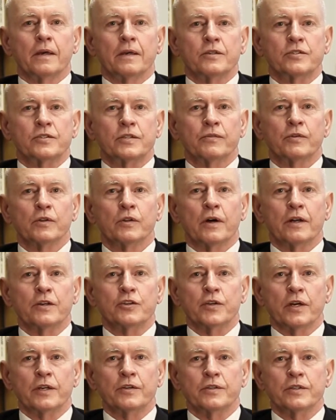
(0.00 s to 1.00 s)
Civil law
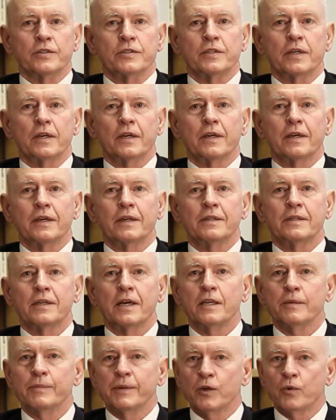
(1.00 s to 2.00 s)
judges
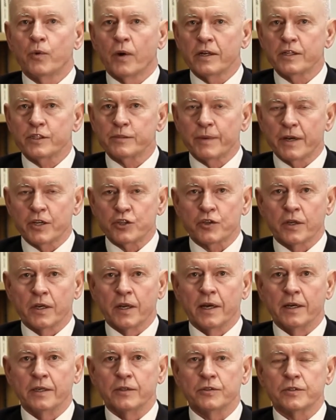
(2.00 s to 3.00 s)
tend to be quite
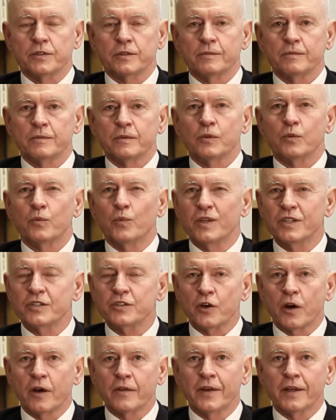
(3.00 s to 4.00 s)
specialized. We
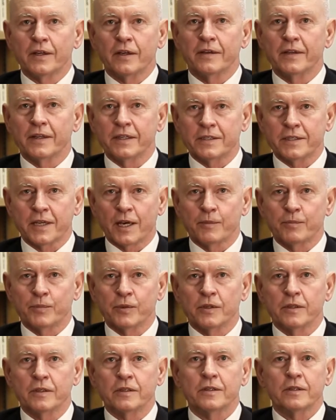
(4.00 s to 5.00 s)
saw that on the
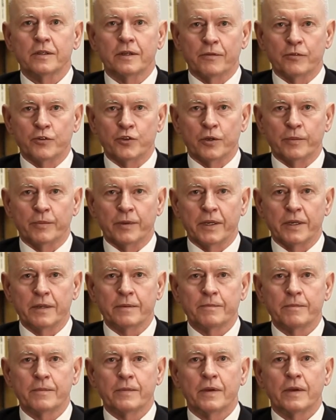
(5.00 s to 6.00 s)
example of Germany.